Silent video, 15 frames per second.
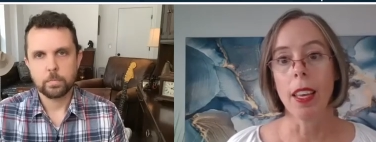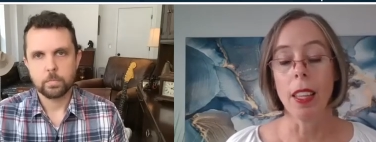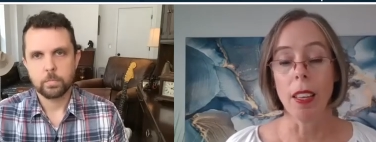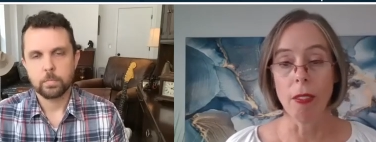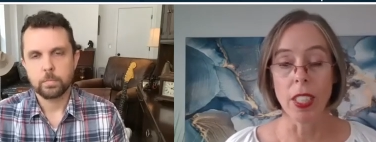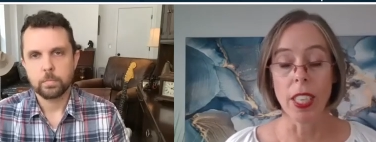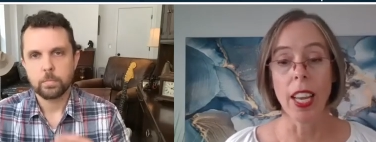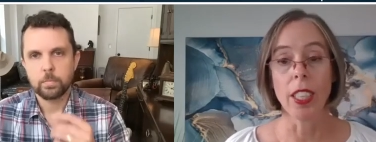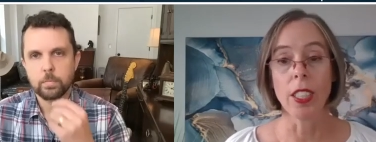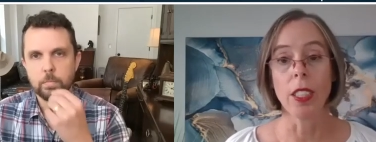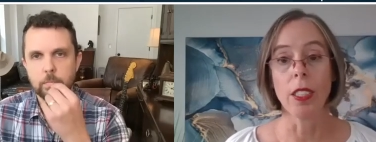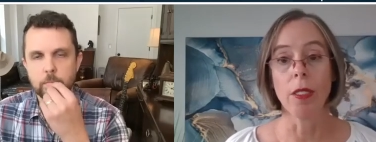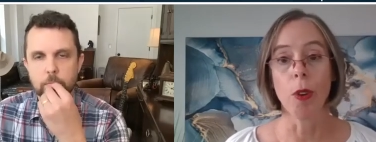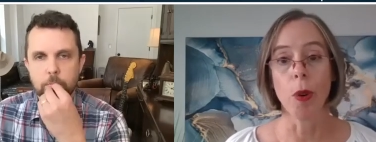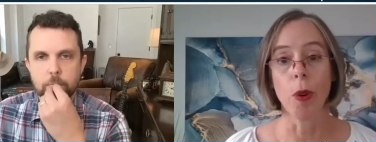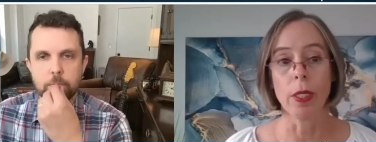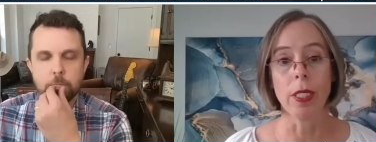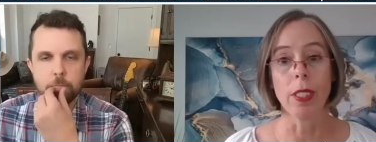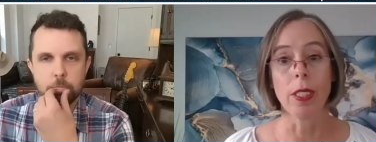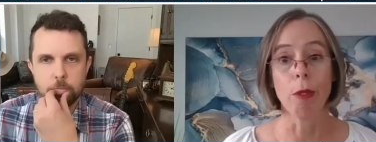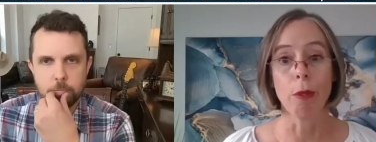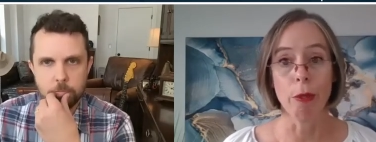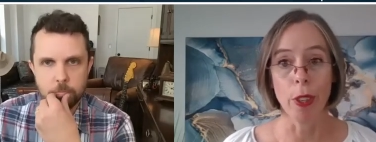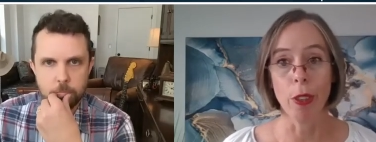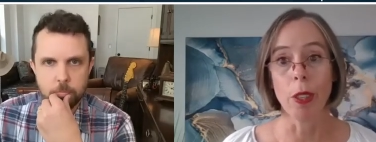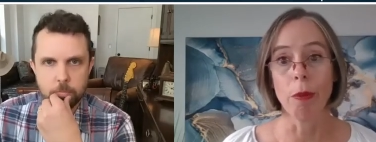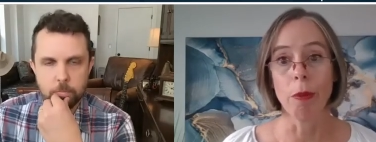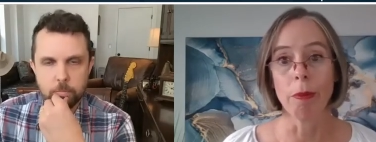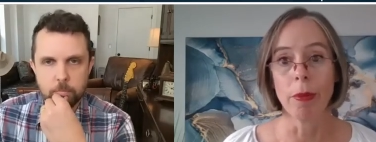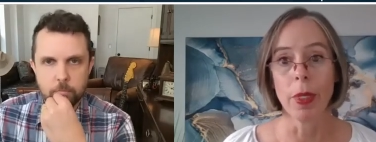Speaker 1: And the invitation, of course, is to fill
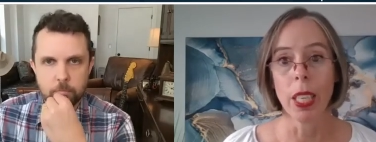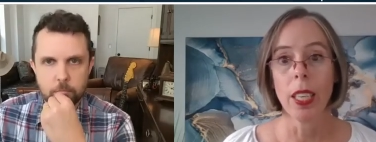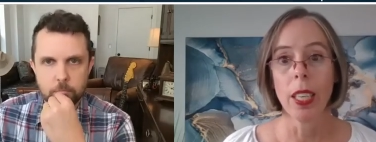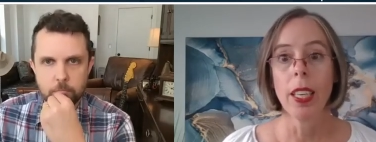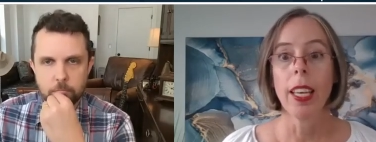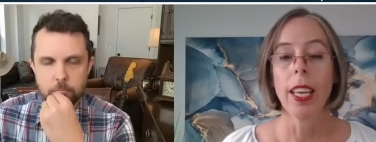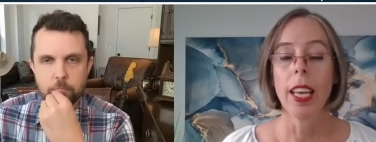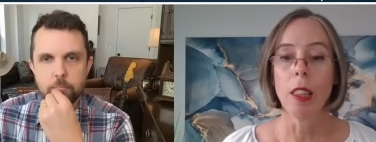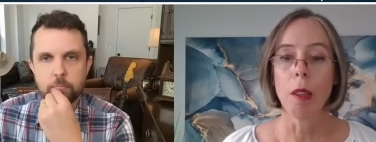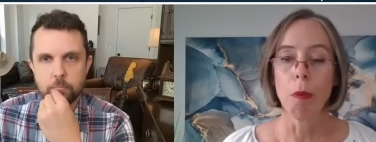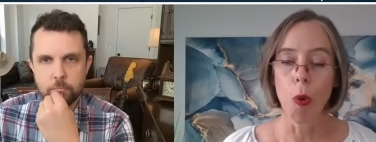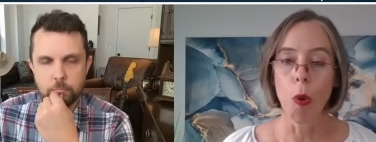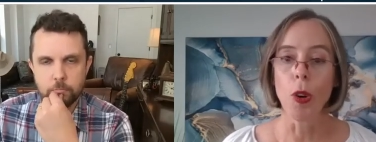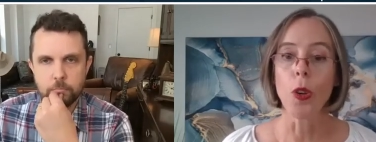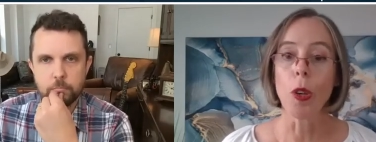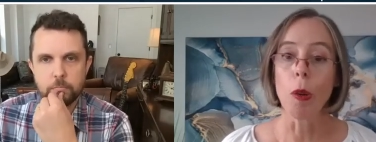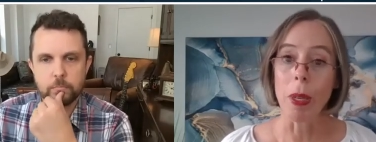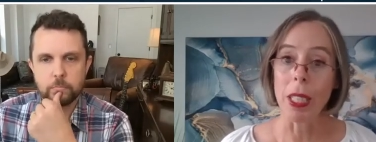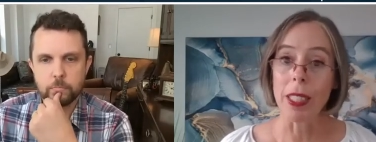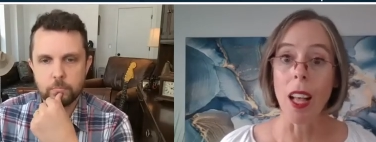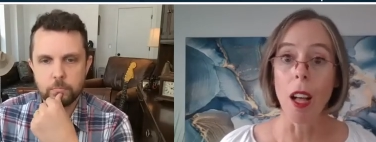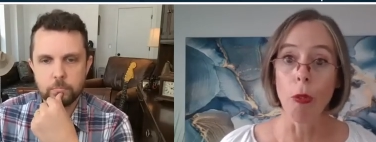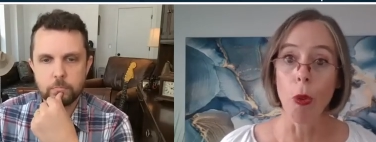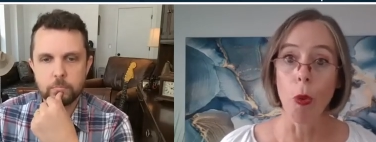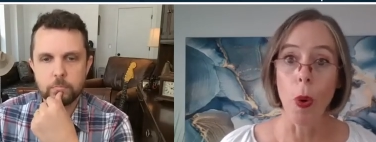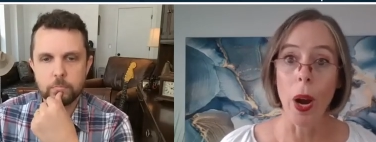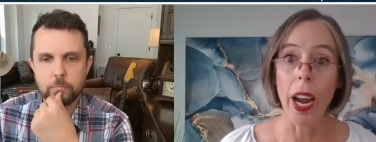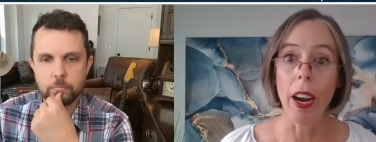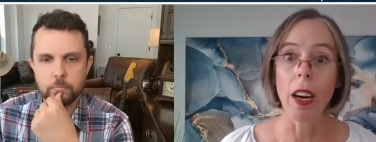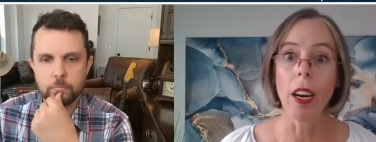them. And the more you can be
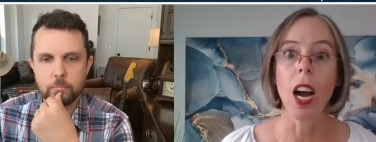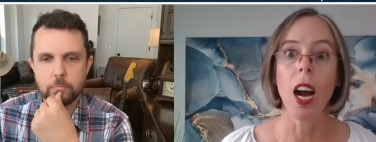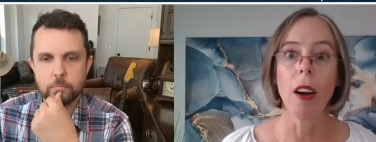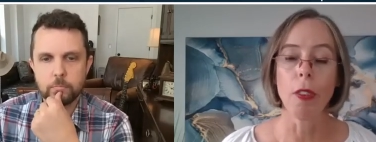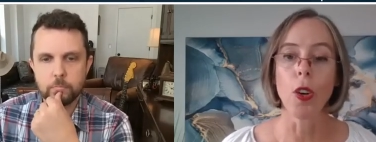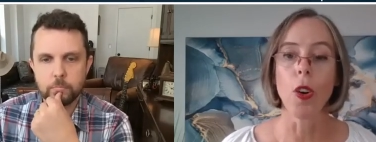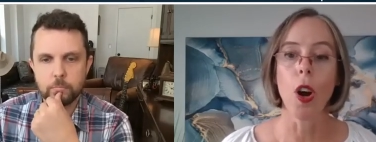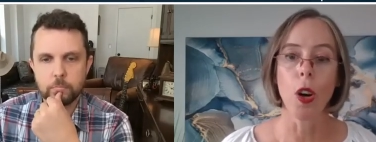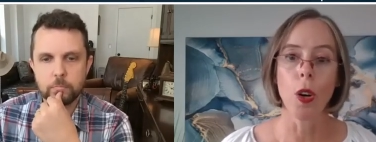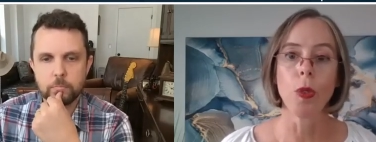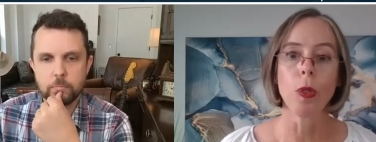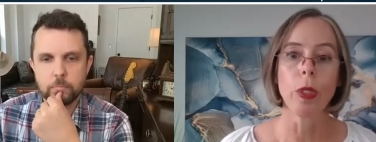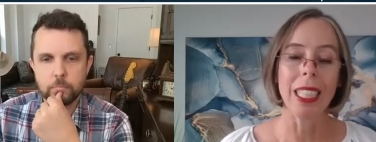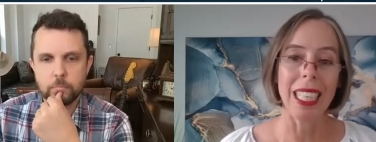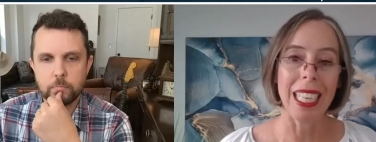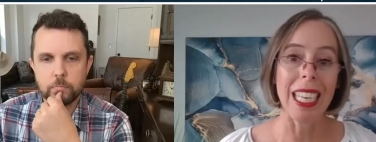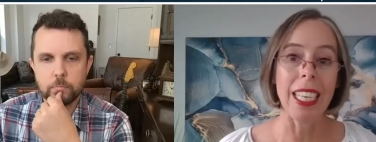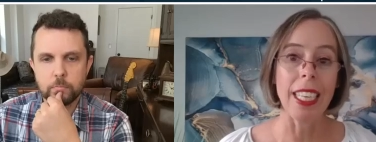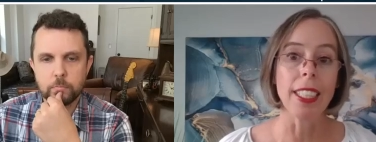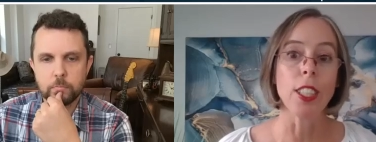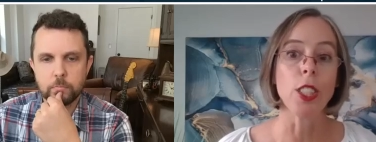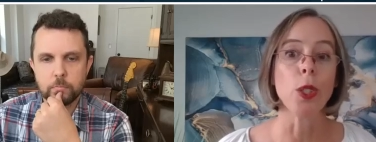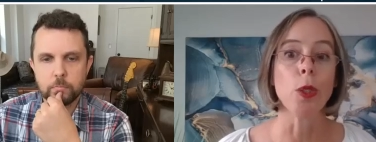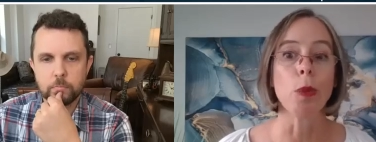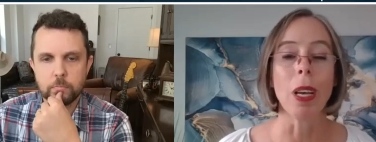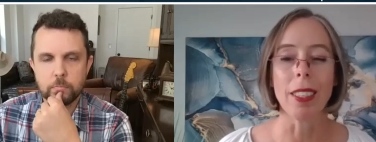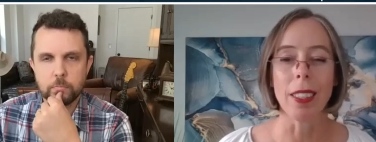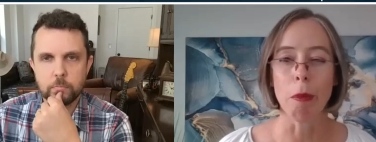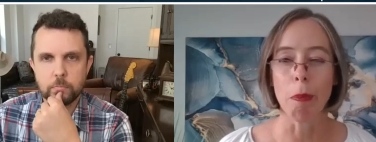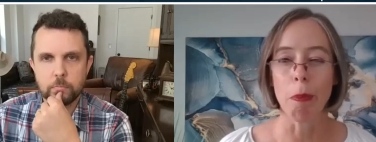self-aware of your own need to, I
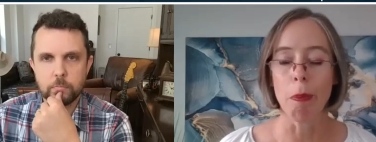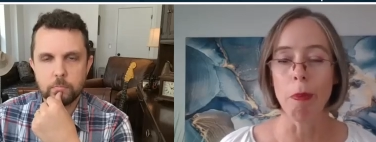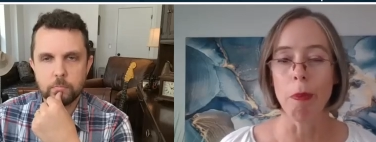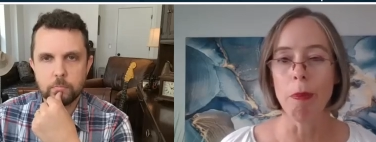said,